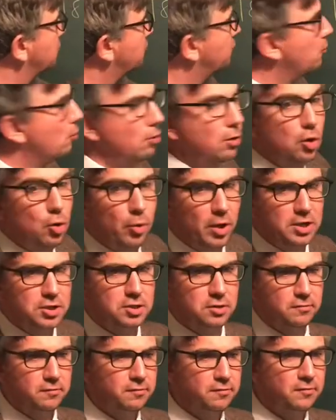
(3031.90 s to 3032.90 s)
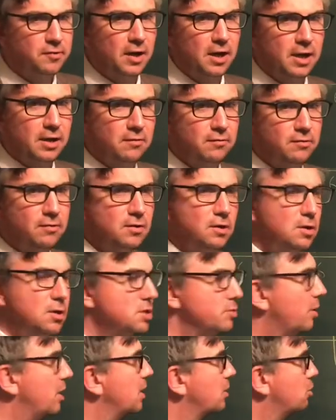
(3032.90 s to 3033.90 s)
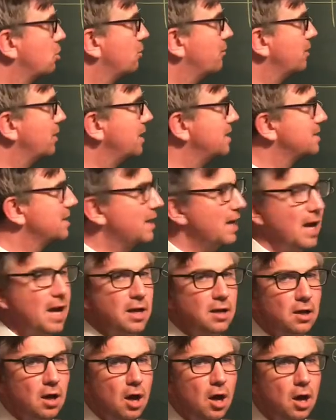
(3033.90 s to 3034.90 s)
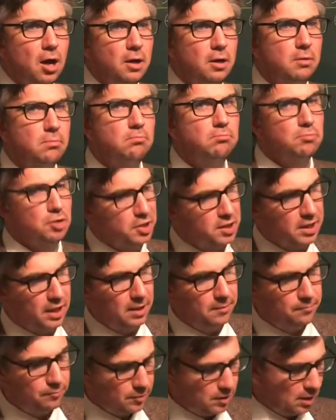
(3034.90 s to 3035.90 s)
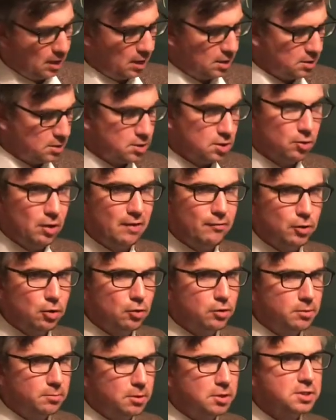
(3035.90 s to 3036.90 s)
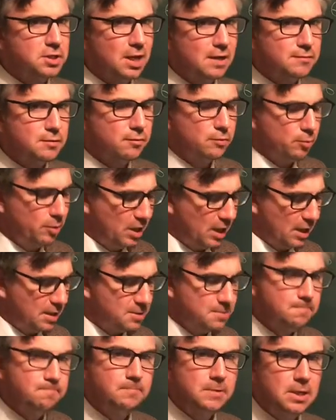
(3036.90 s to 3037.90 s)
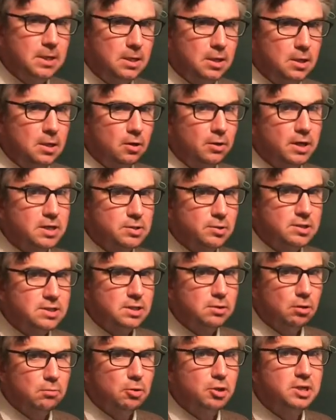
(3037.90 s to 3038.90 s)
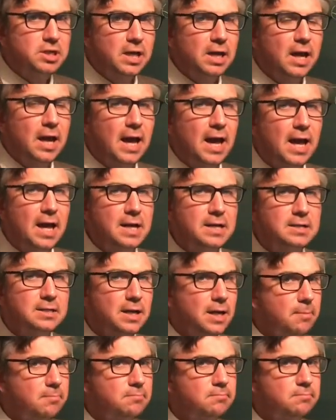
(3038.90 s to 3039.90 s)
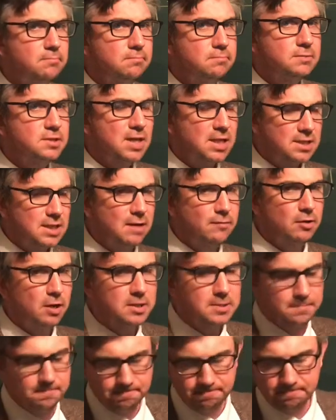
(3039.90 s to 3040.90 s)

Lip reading: 4 and question 5. So I'll cover these again on Monday. And so have a go through yourselves over the weekend. Okay, so I'll see you on Monday, and stay safe, guys.